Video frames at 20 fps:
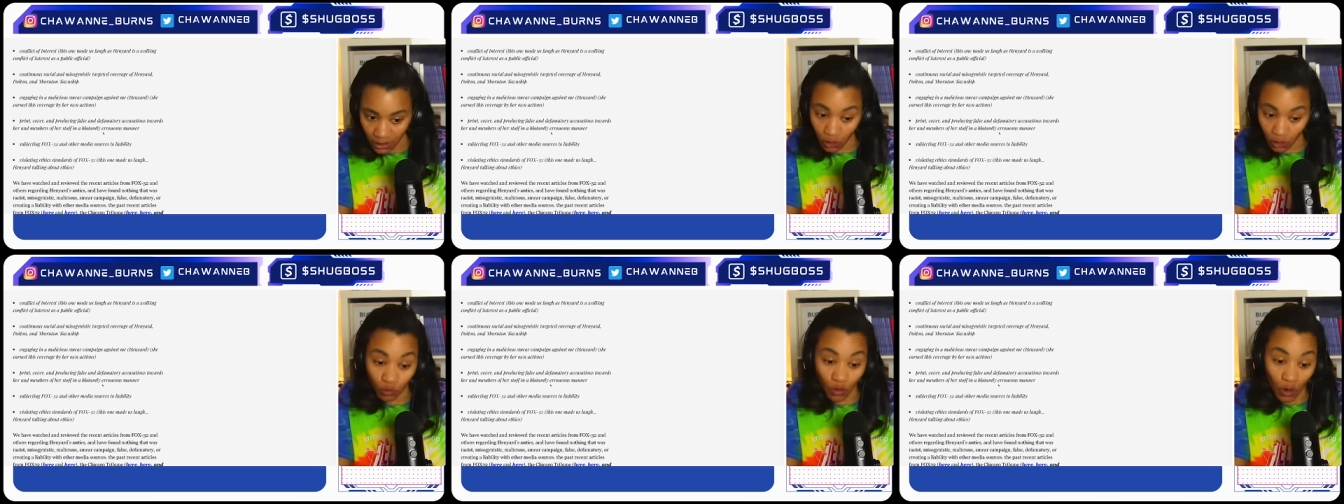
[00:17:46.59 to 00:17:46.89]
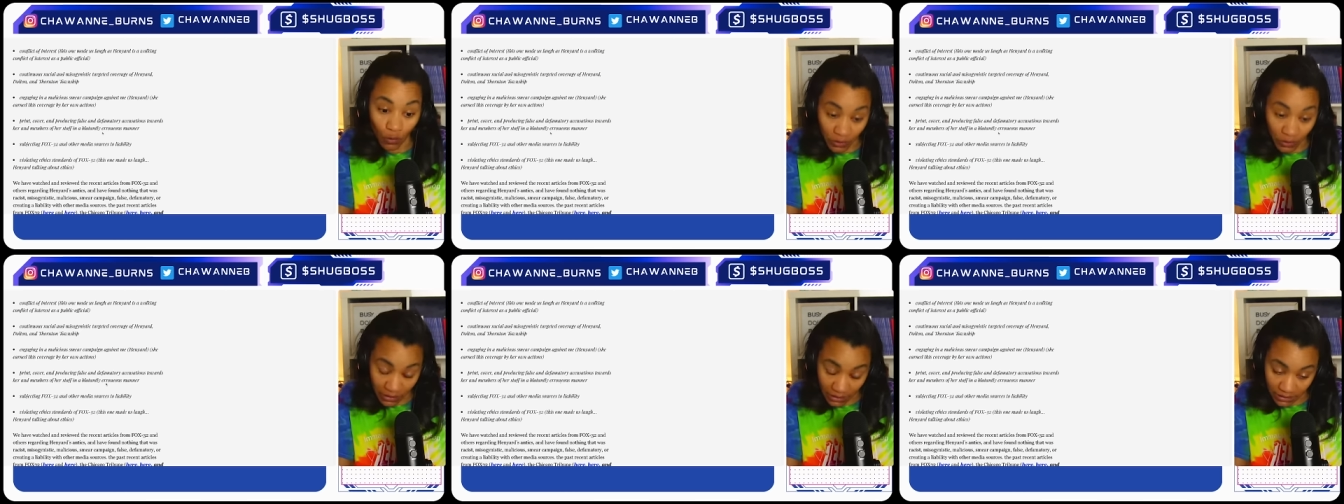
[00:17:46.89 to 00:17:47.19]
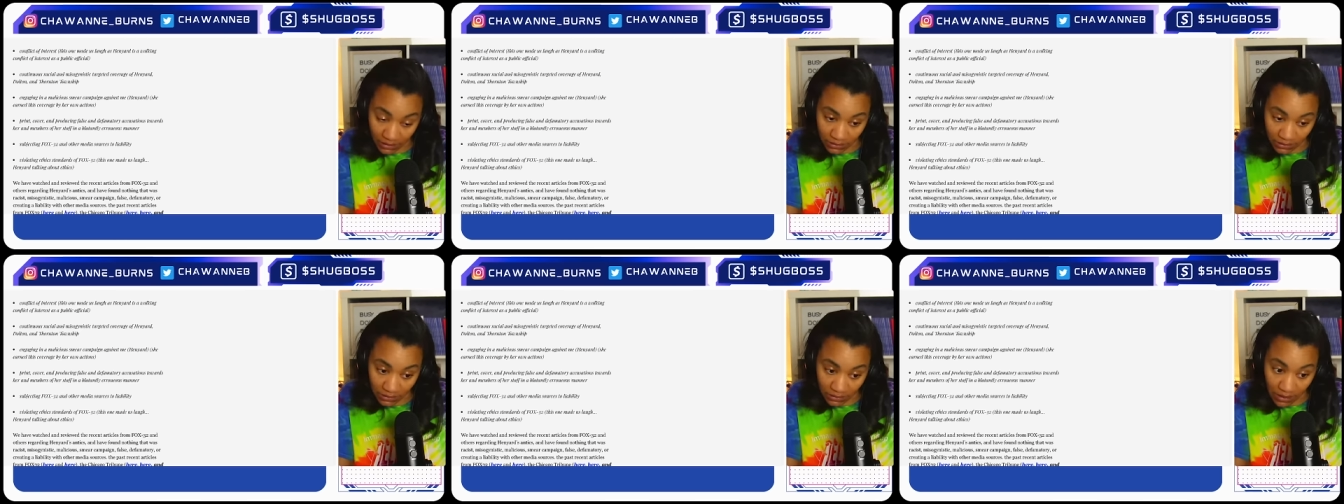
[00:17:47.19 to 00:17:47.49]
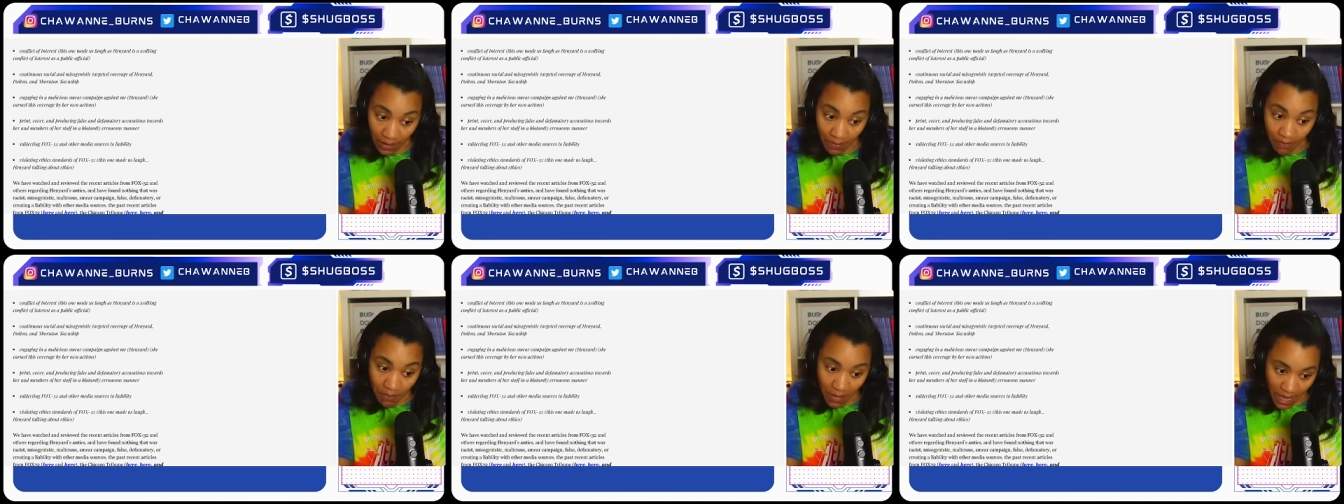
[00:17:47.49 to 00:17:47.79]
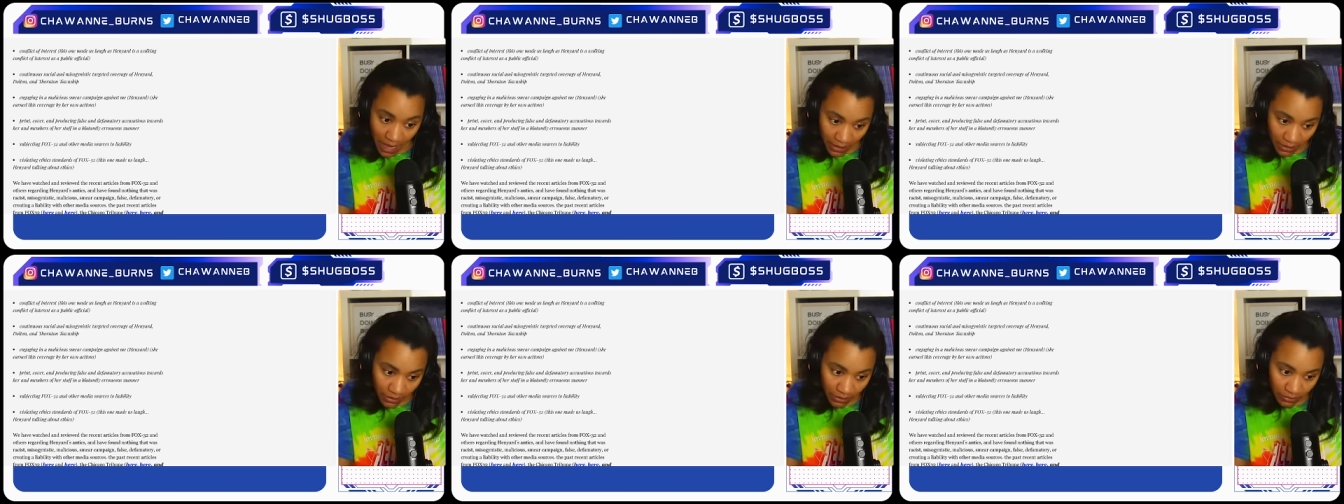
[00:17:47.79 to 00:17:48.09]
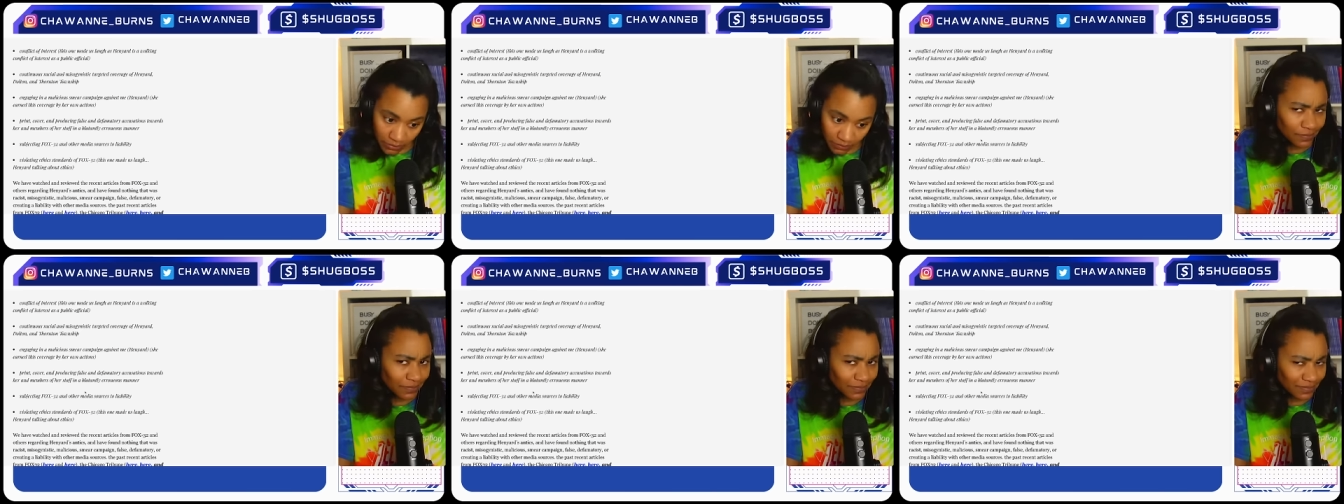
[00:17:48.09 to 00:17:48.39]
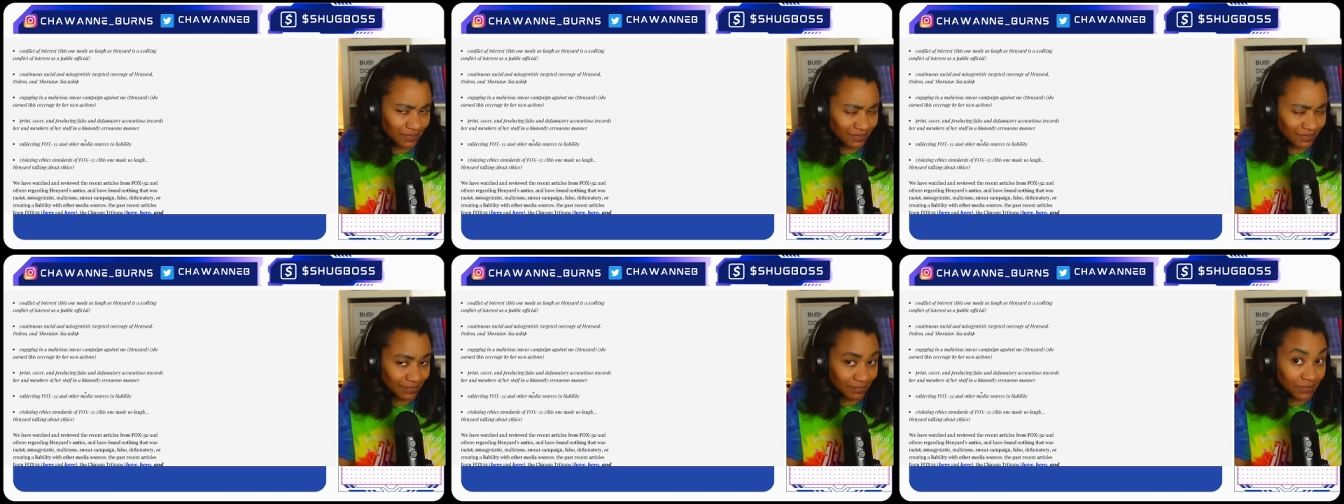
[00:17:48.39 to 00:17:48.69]
erroneous manner.
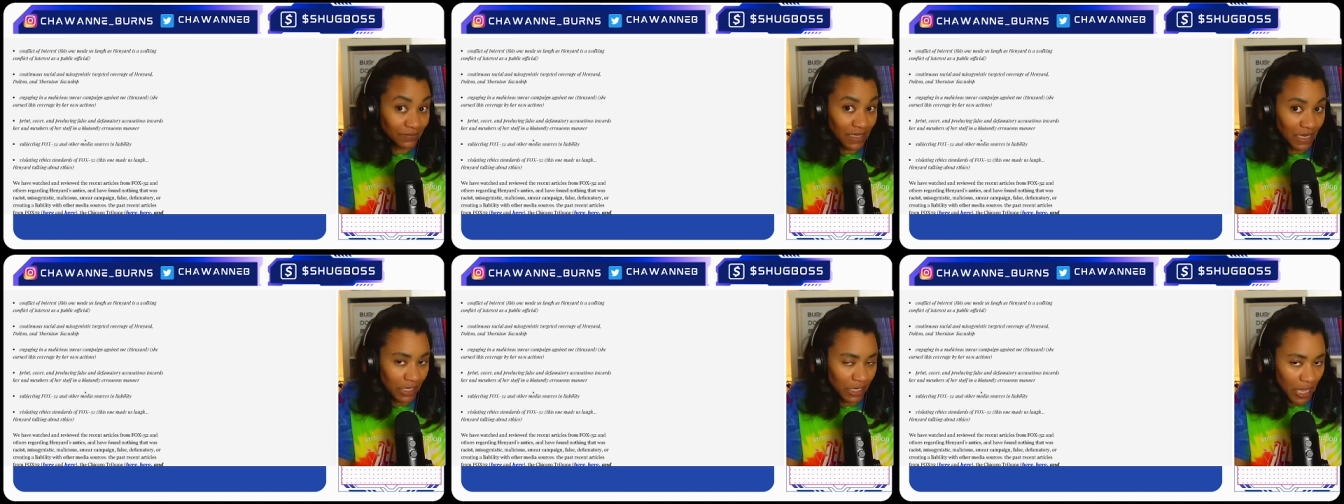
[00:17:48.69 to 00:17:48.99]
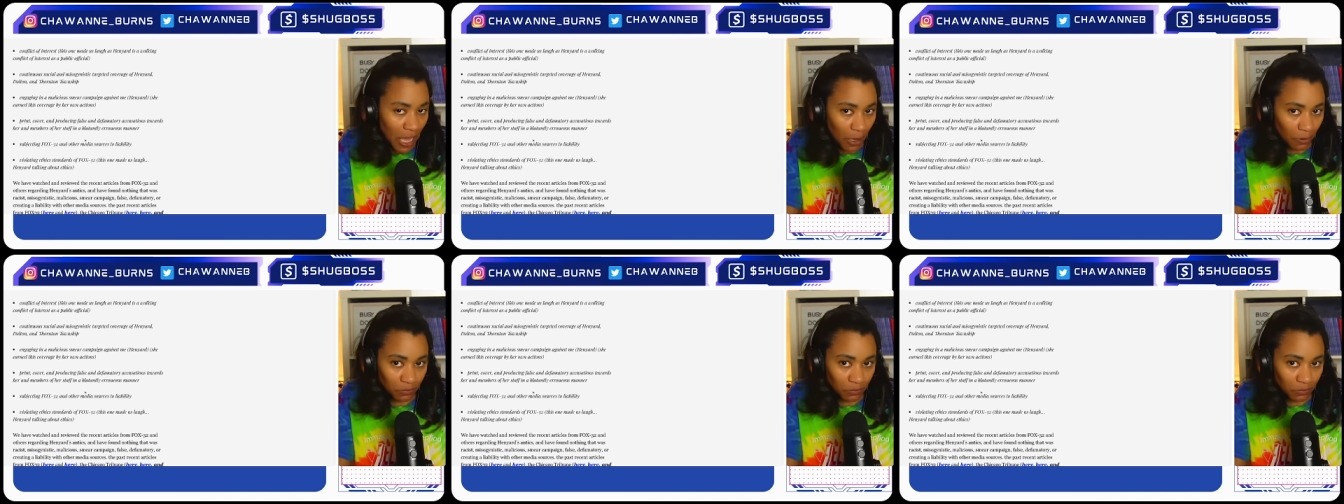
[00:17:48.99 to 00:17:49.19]
No.